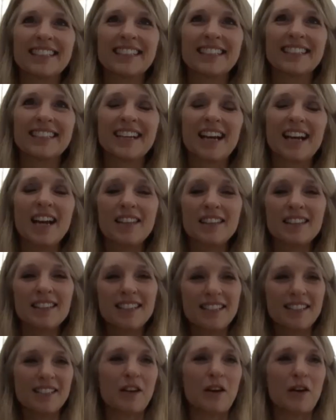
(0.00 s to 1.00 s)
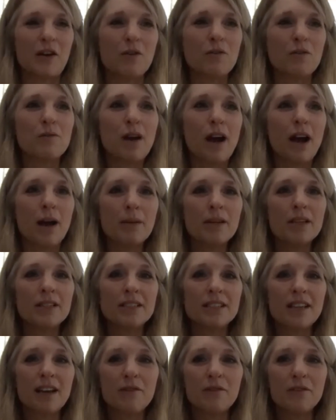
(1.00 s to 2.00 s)
I think so. I mean,
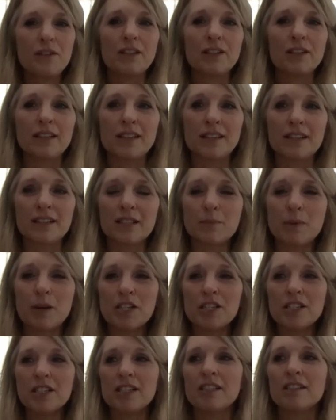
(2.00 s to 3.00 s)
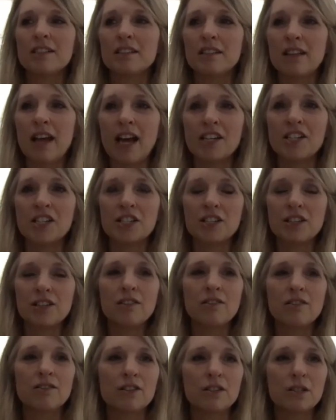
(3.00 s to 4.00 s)
definitely, especially in the last
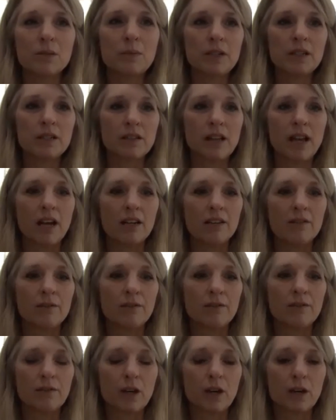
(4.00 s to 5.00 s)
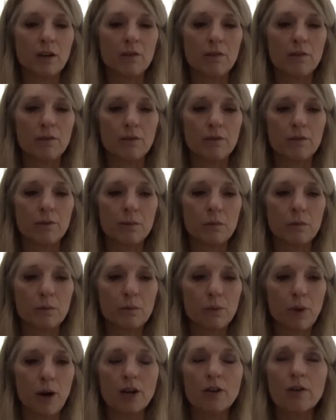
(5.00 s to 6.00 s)
year, there's been a lot of
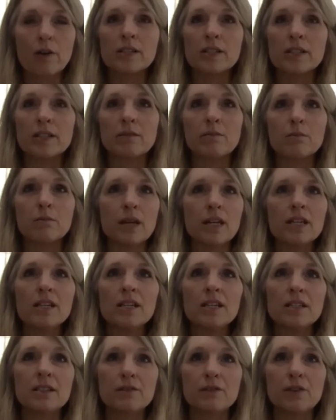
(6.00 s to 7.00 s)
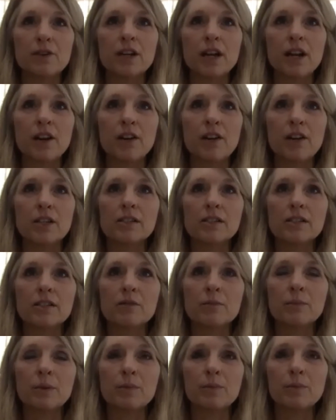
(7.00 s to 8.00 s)
progress in many different areas of
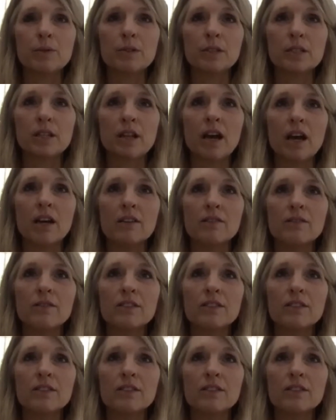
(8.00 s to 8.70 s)
people's lives.